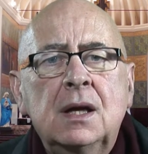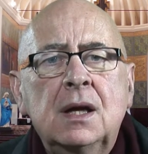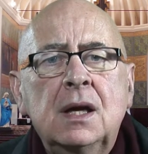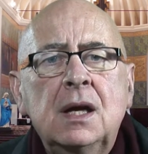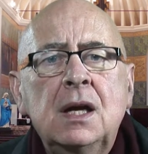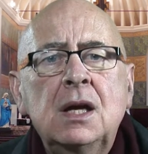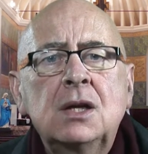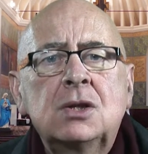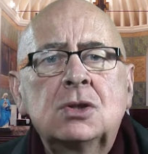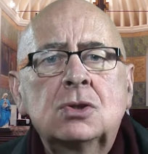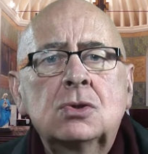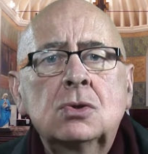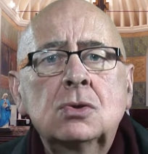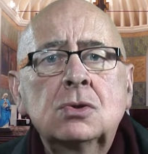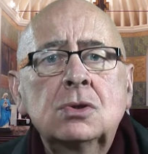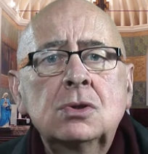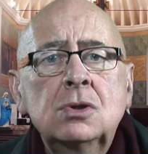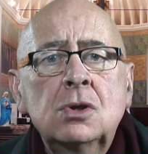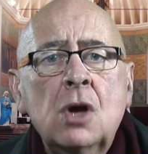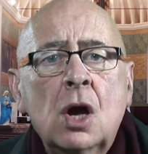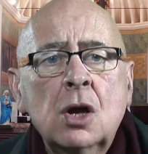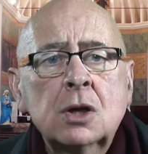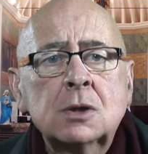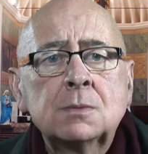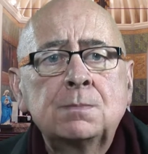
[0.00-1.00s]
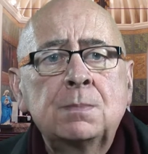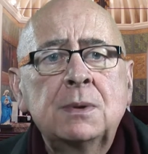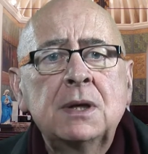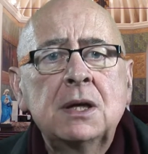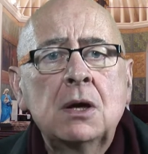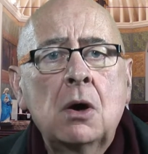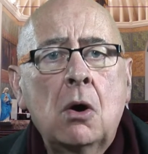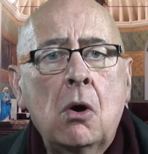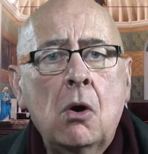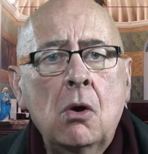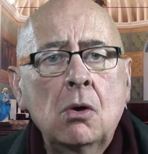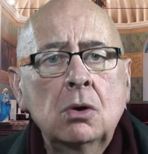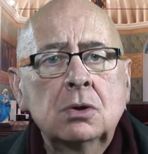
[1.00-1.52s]
It should not be
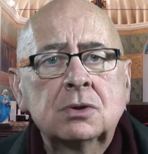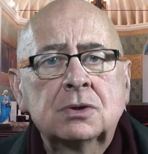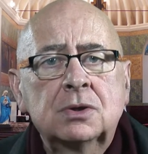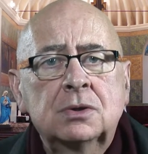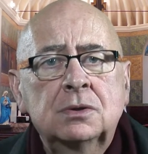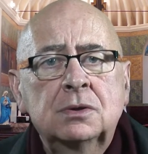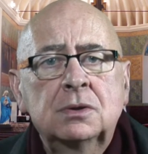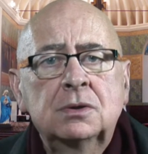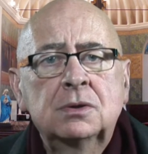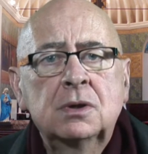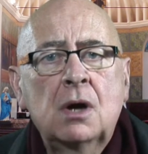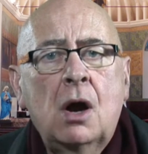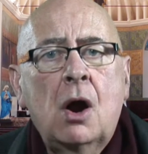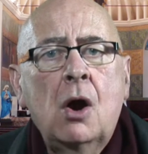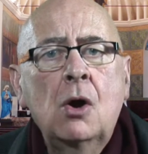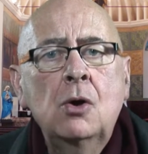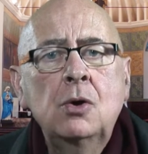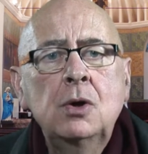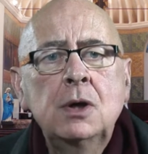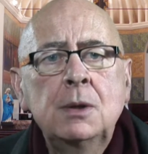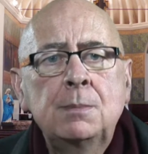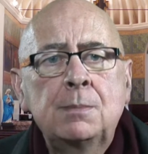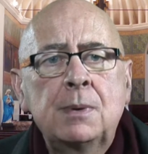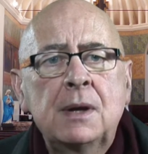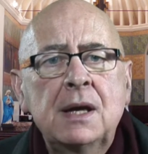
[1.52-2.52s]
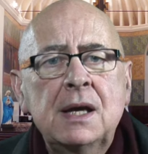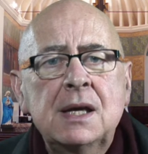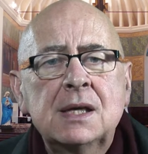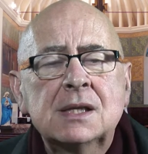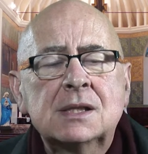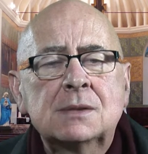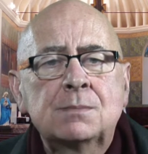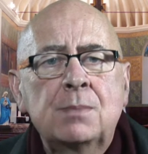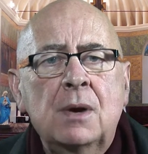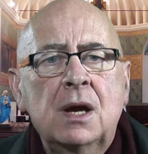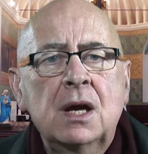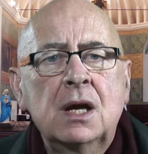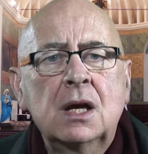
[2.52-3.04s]
altered or
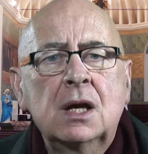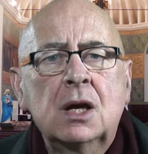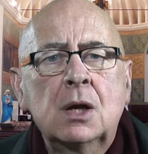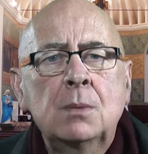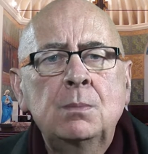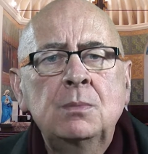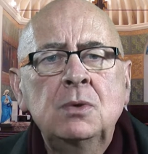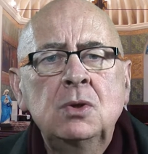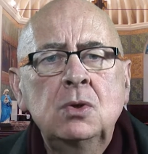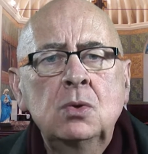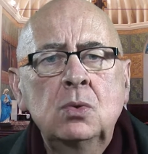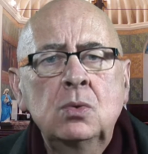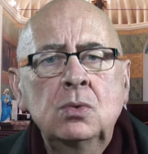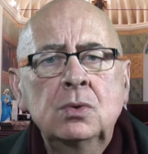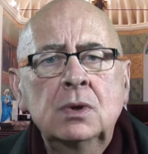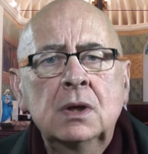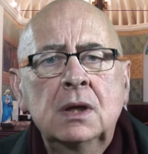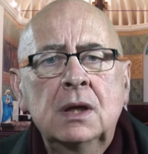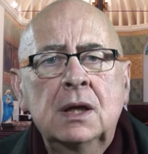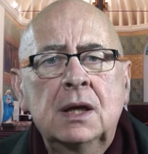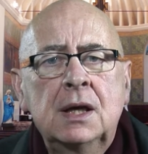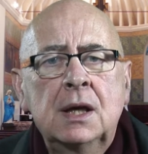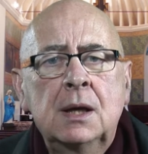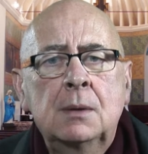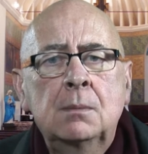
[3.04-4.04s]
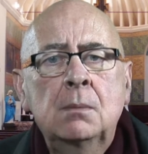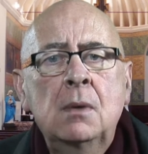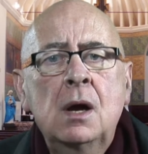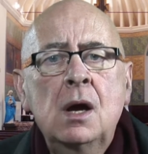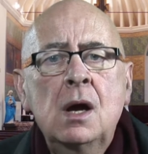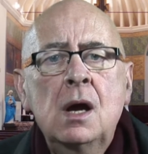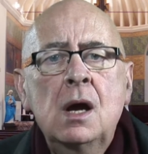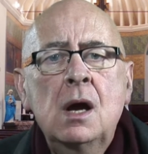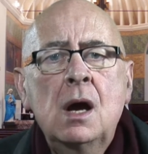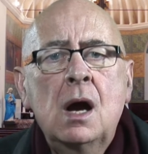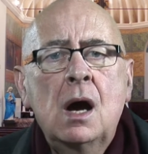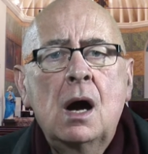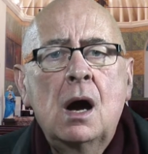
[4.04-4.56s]
replaced by a communal hymn
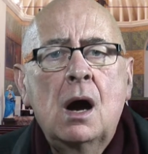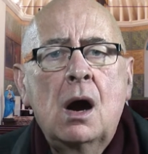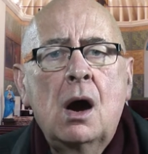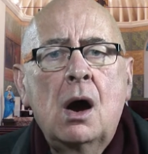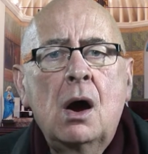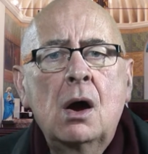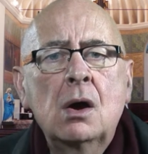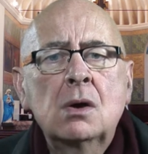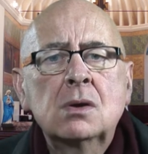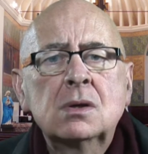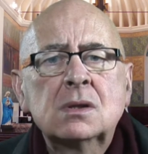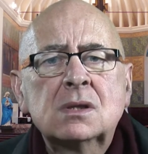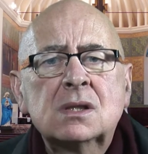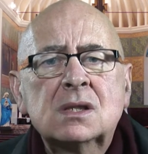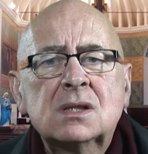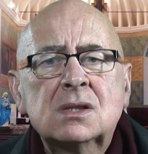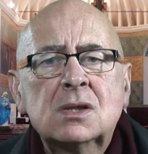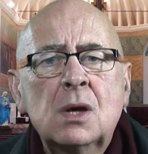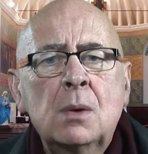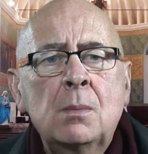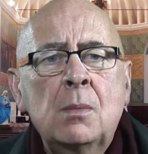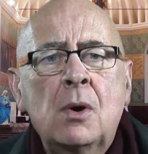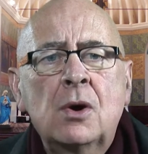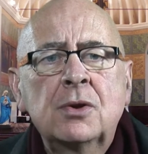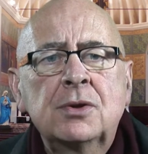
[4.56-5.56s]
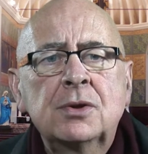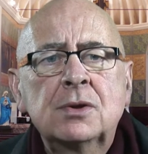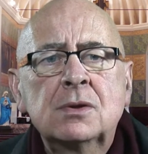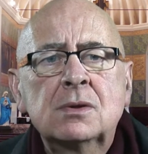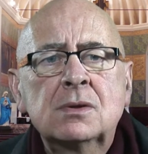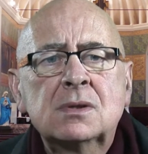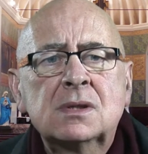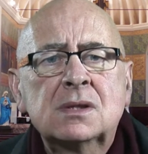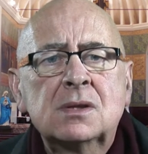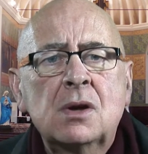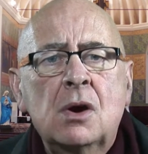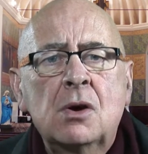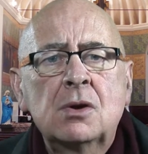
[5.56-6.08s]
or some other
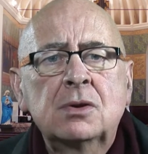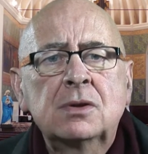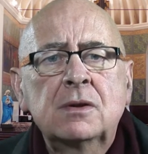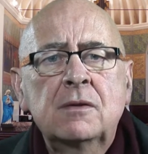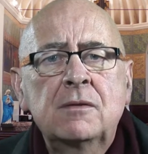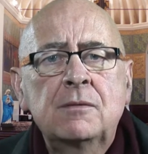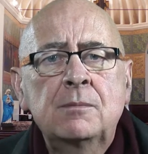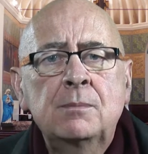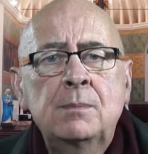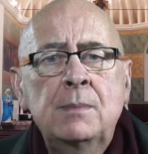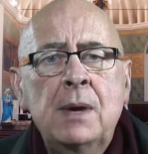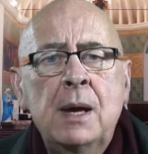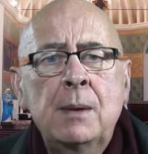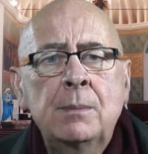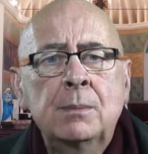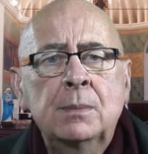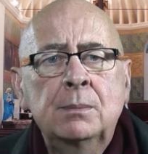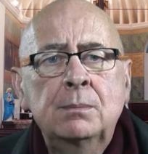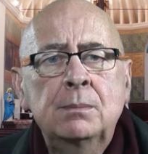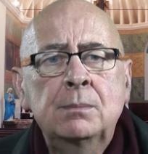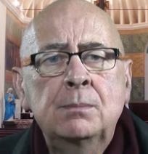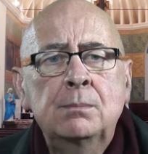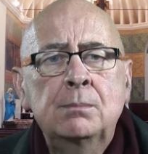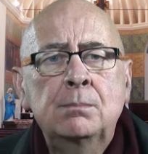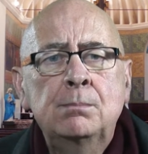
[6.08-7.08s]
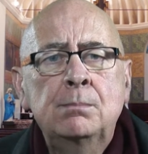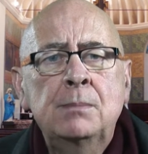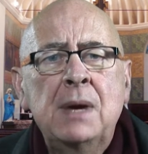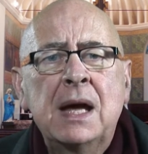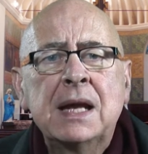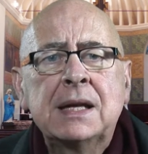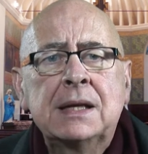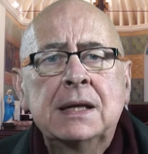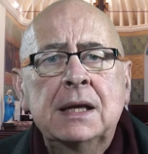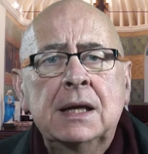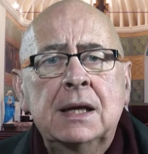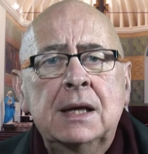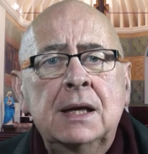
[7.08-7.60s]
sort of
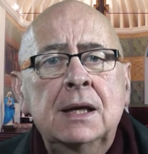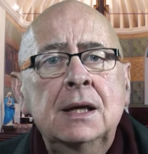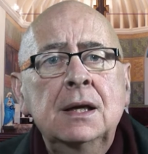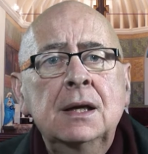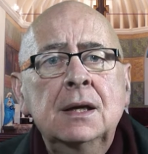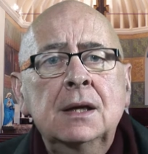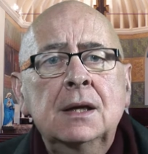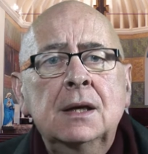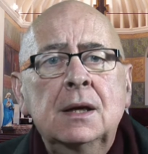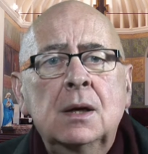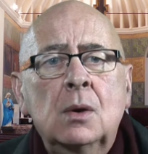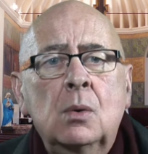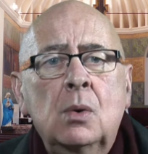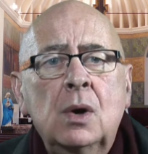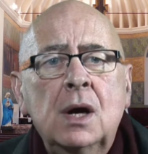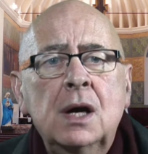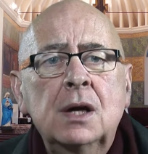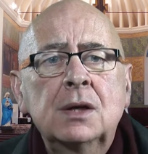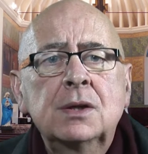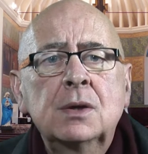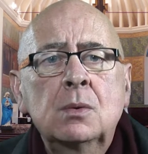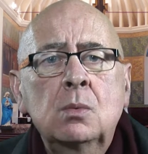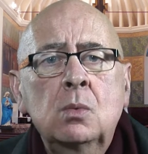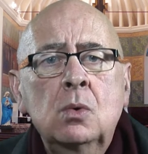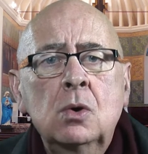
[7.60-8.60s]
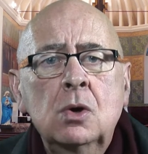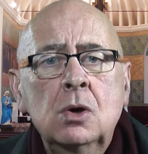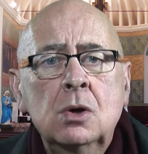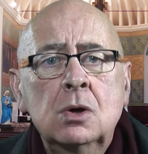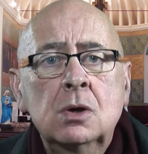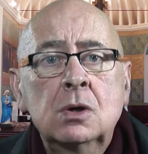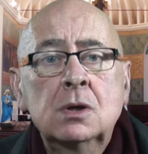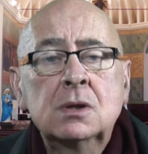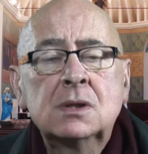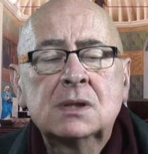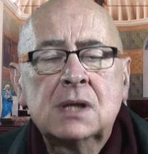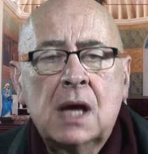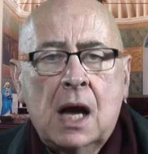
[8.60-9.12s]
medley where the
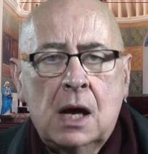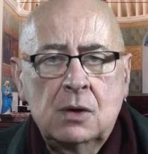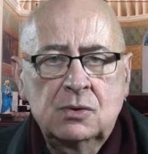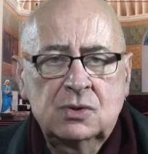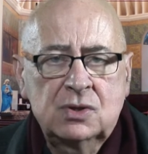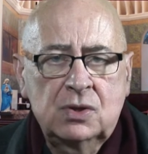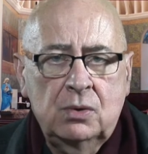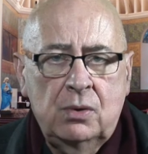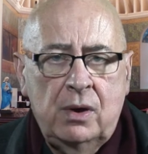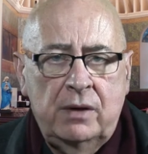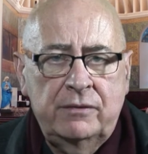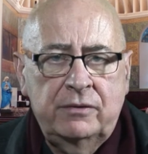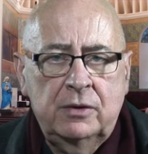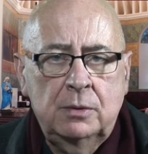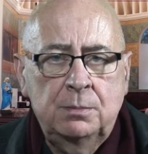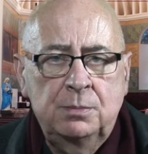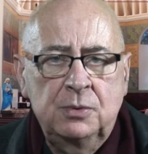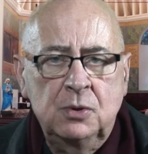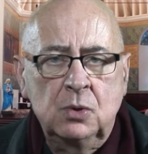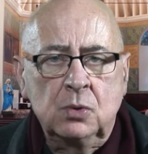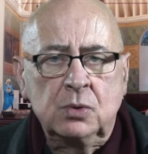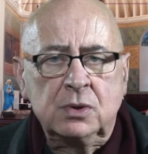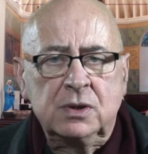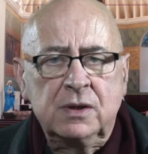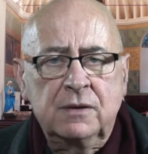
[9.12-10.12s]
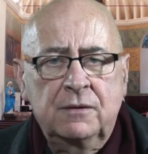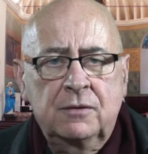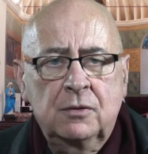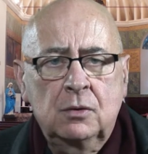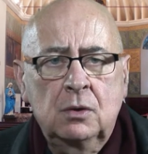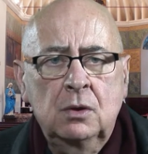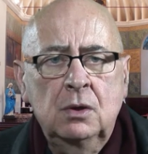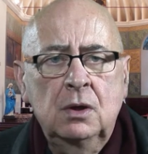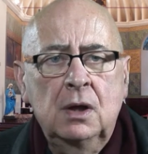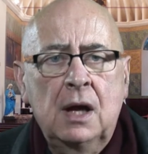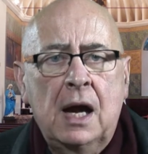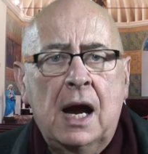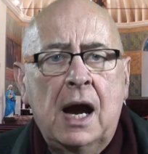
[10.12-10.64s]
words, howsoever
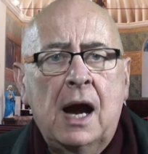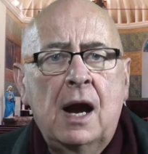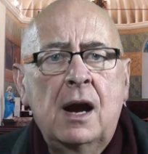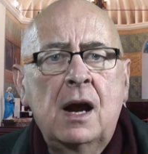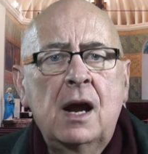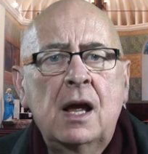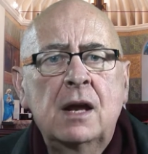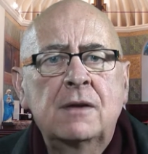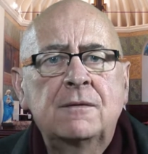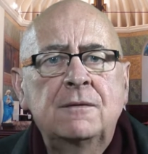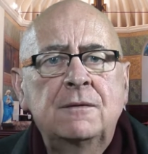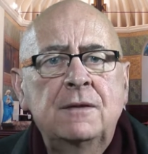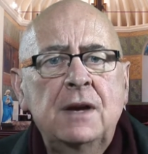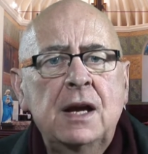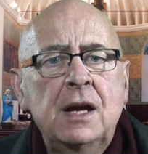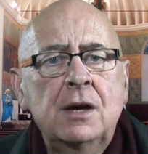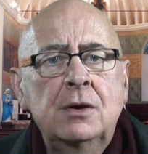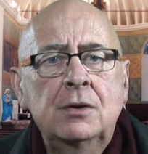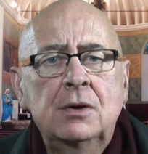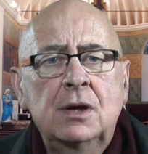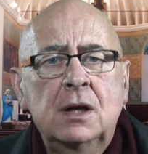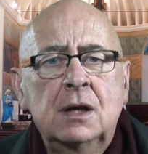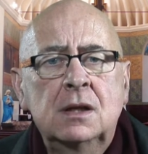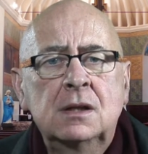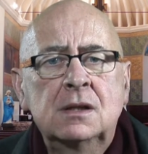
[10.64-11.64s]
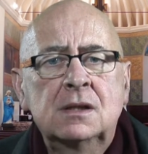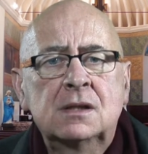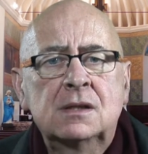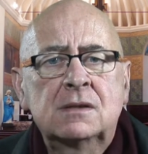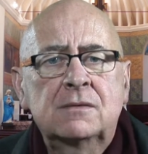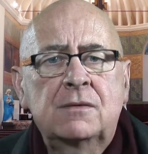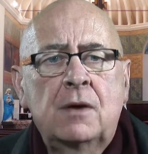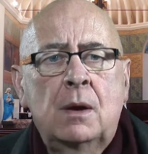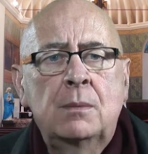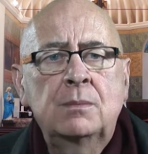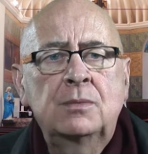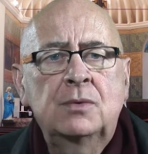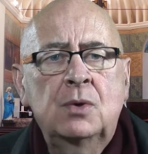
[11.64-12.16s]
beautiful, are at variance
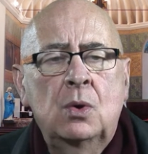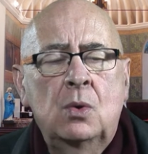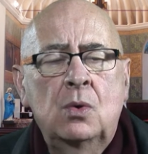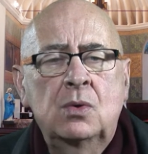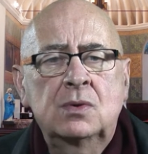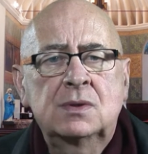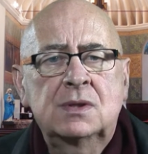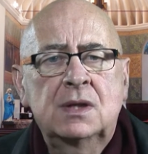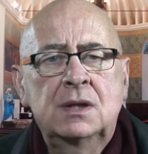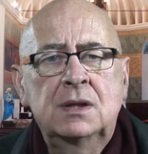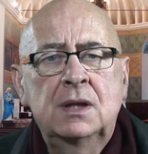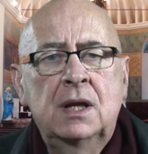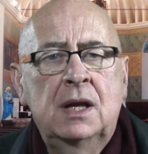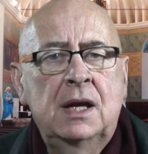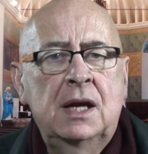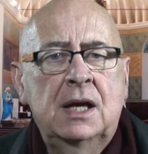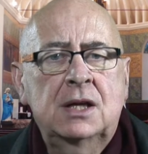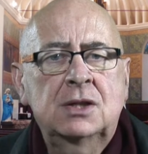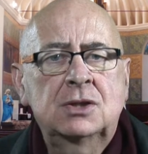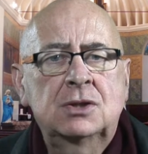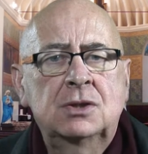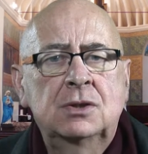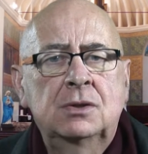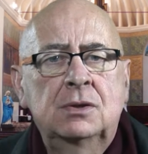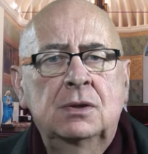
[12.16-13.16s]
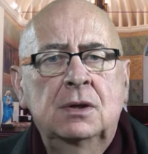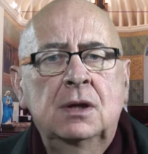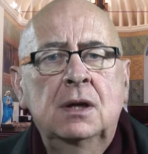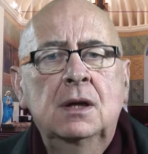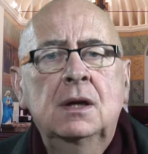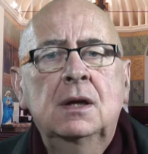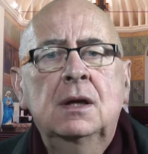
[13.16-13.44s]
from those in the lectionary.